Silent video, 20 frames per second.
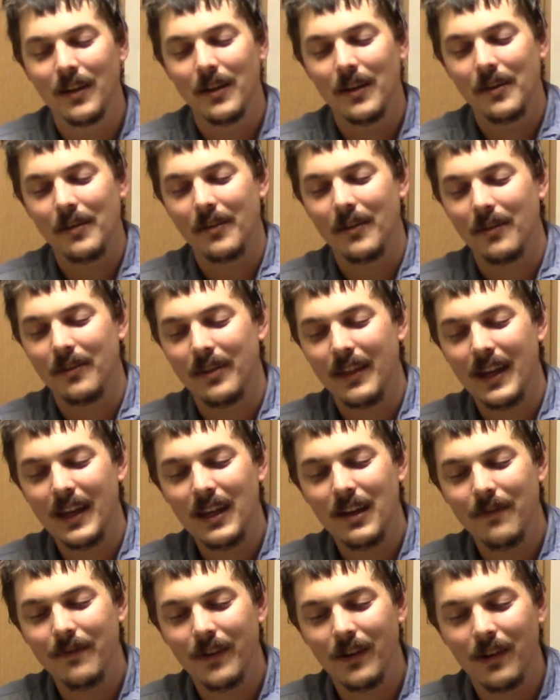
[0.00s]
So
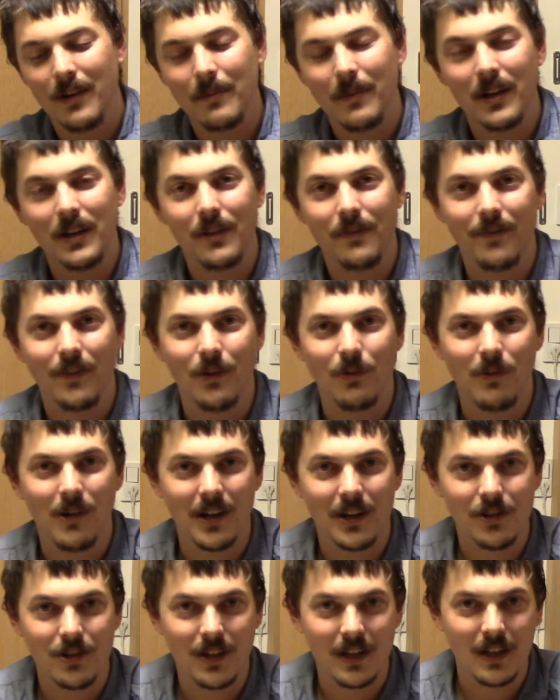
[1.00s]
thank you very much for
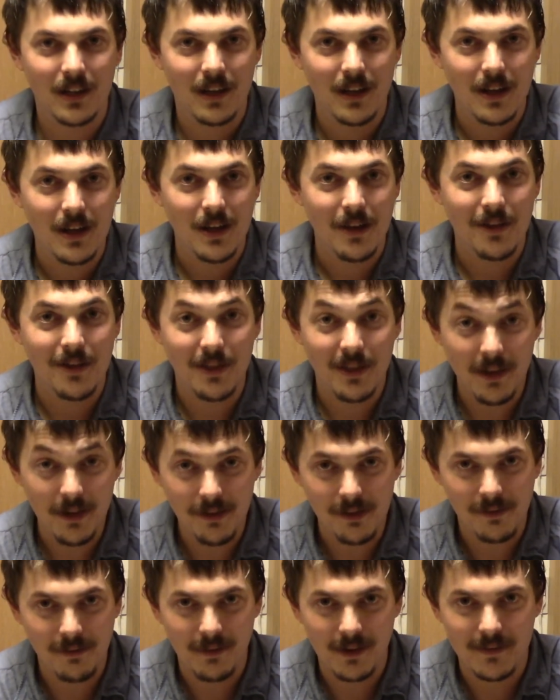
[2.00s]
watching
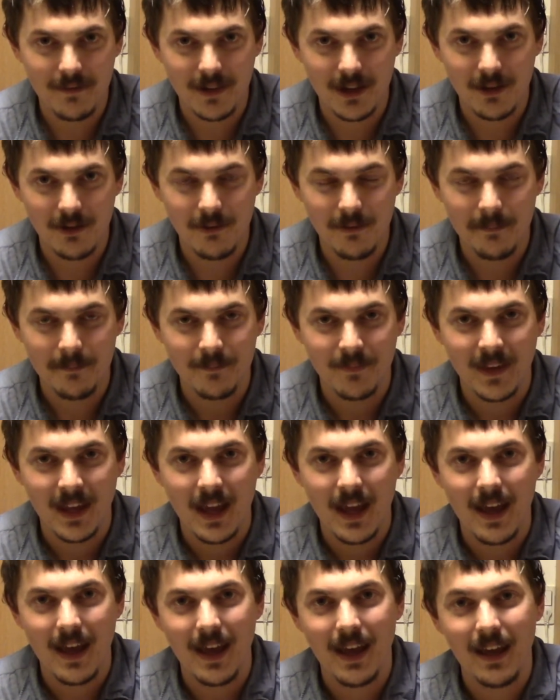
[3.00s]
this review,
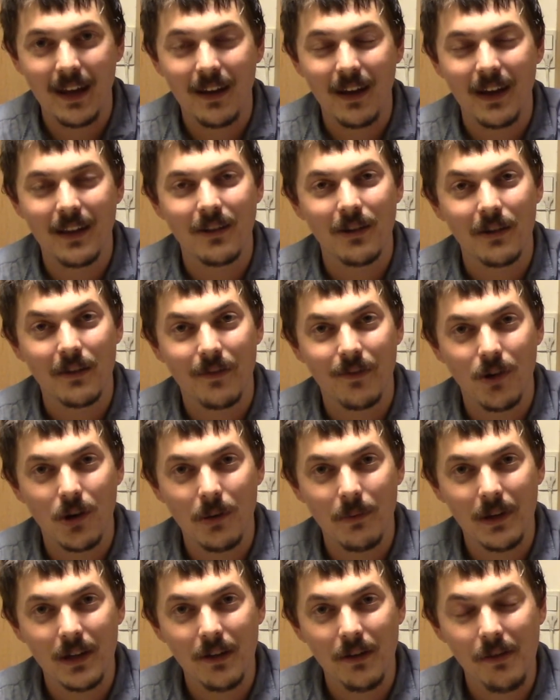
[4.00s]
and I look
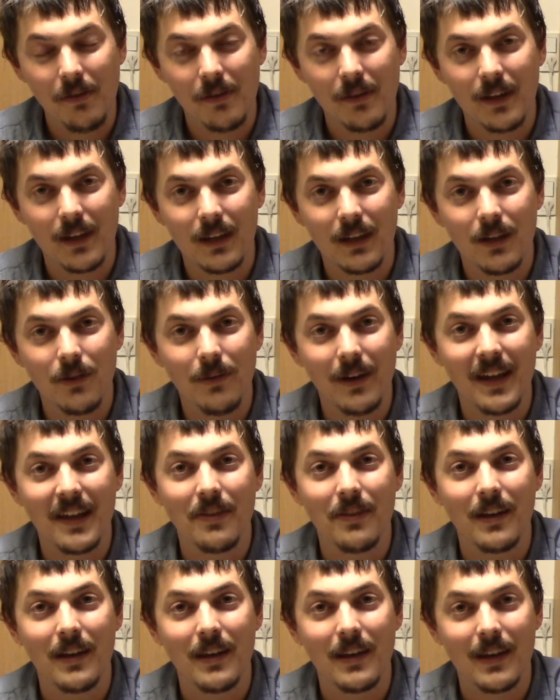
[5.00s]
forward to seeing you
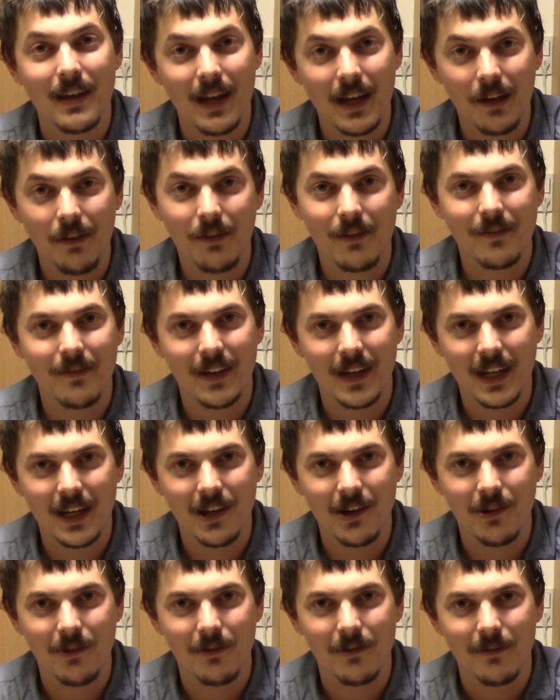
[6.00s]
in the next
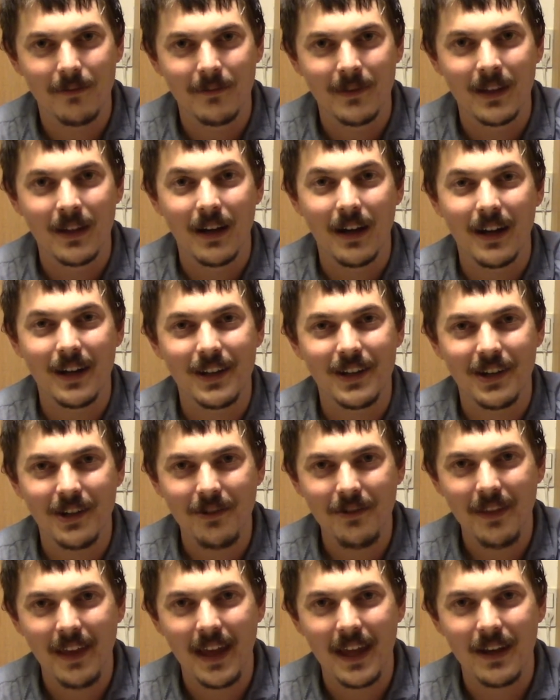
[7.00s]
video.
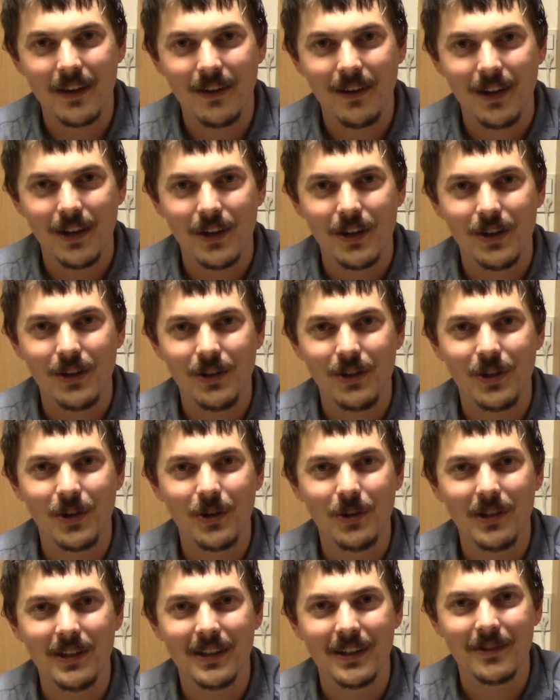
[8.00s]
Until then,
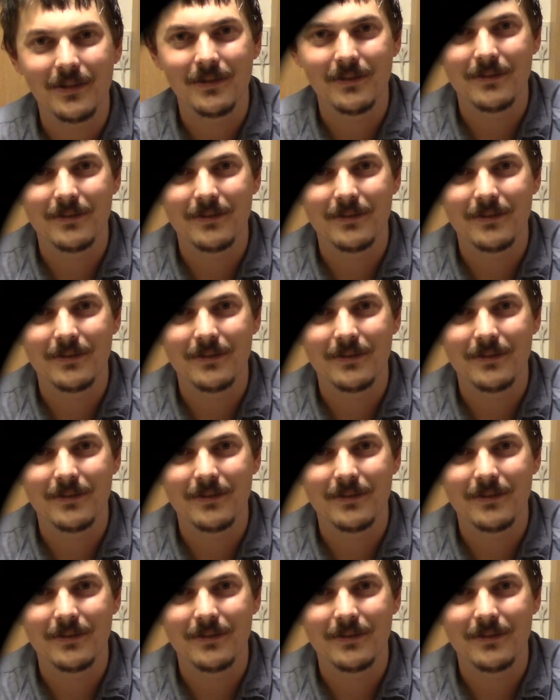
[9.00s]
Too-da-Loo.